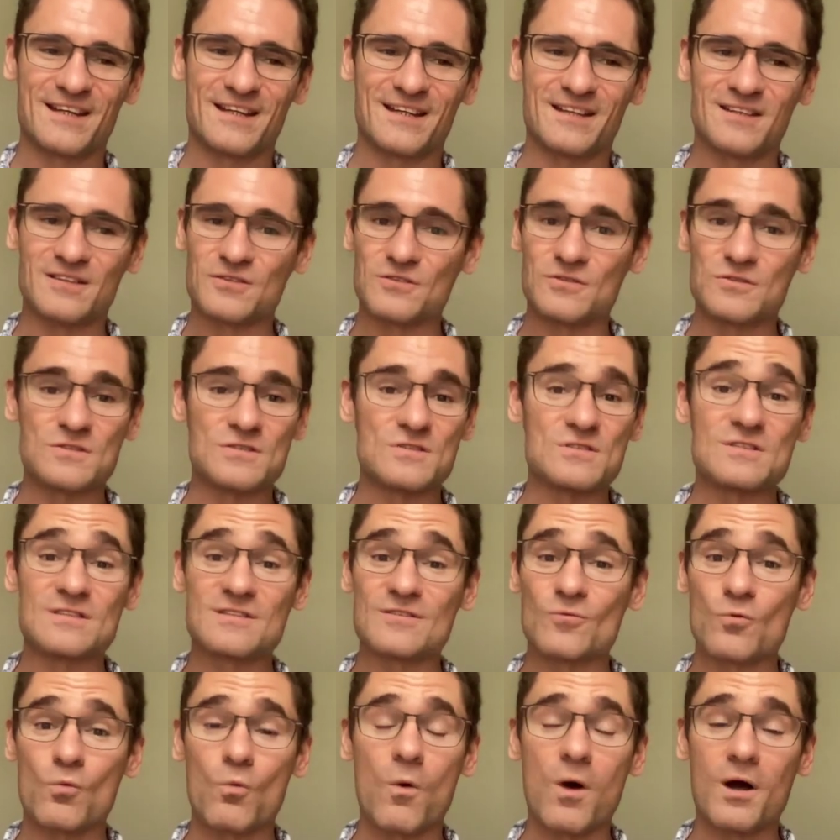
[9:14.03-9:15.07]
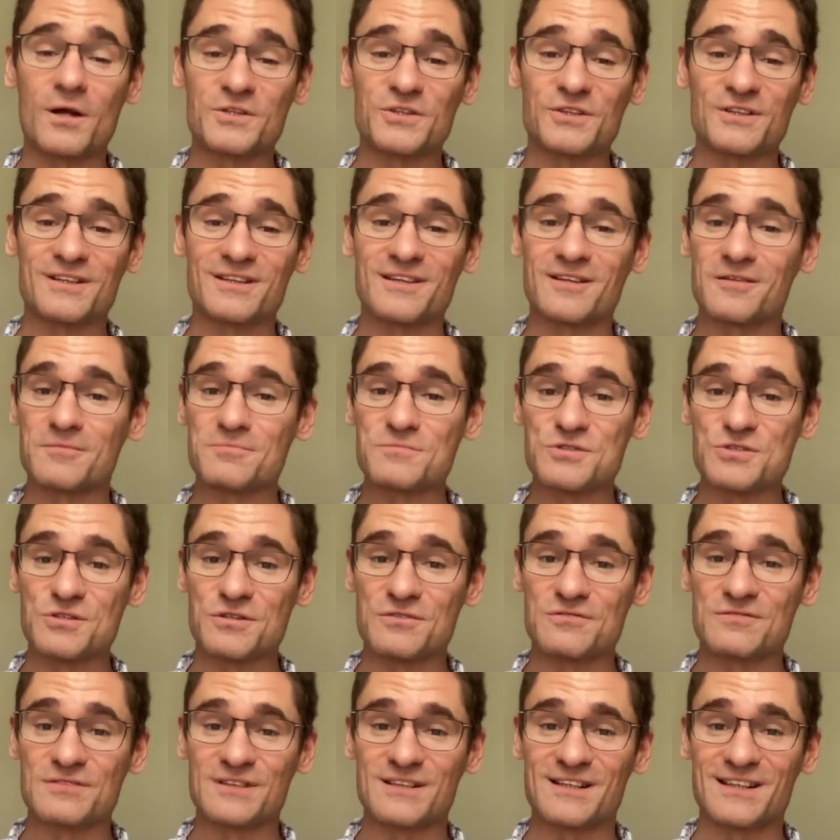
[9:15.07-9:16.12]
And you just watch it and
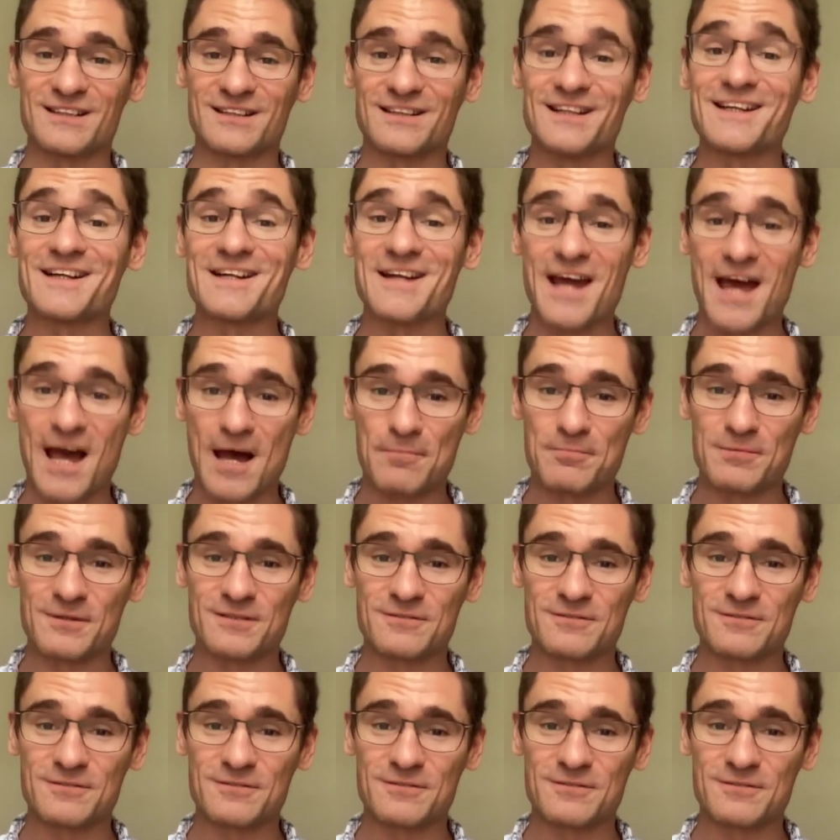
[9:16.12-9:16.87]
observe it and let it happen.